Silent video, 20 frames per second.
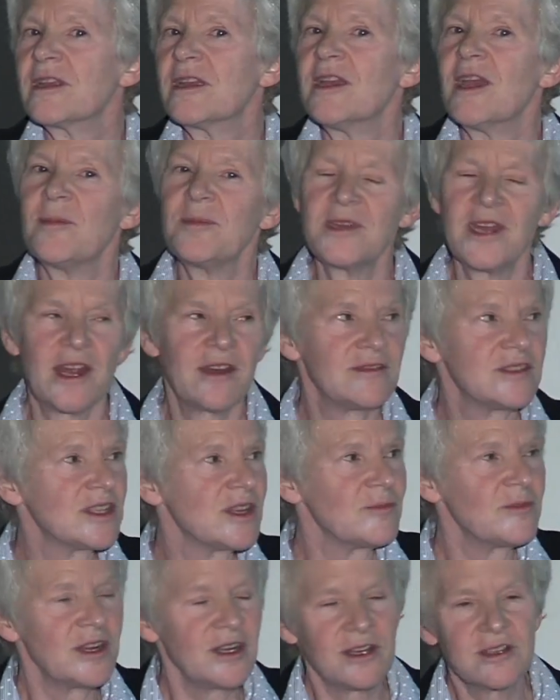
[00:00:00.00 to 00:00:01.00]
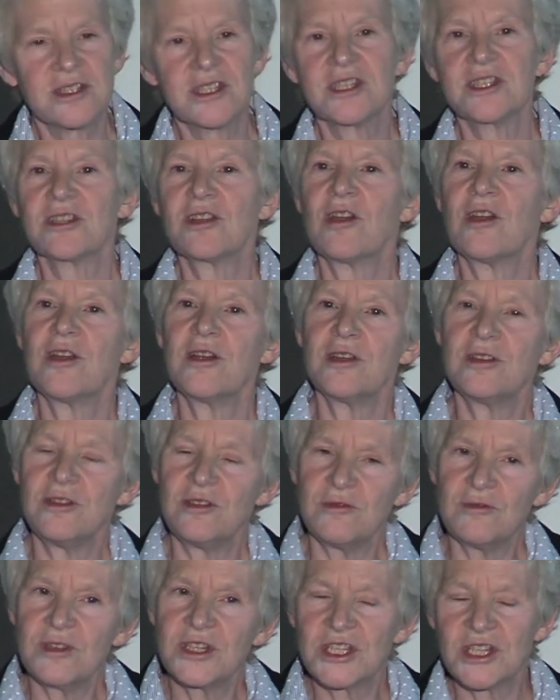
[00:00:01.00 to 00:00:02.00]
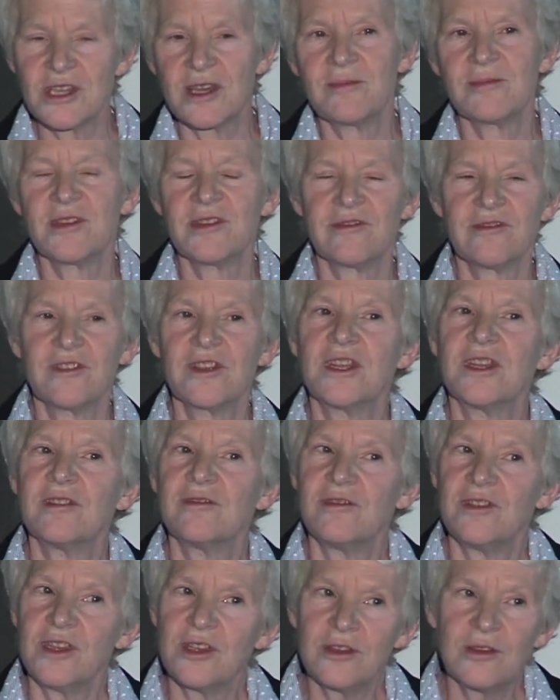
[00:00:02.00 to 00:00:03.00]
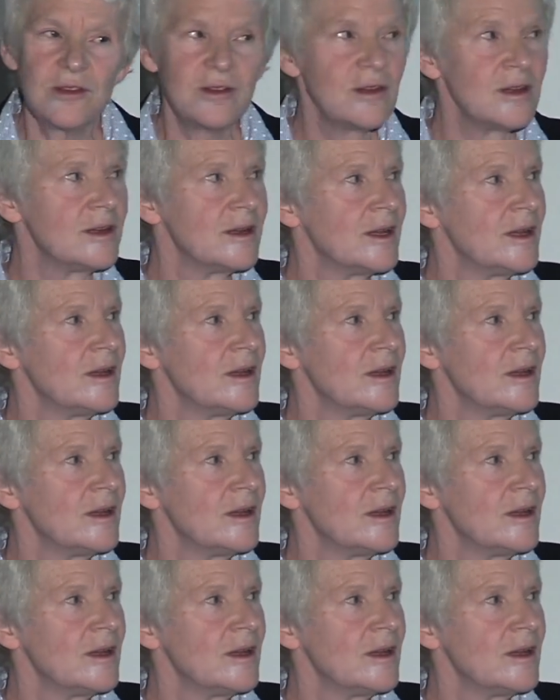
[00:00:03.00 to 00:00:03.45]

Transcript: kept out of someone else's heart and you wish them to forgive you,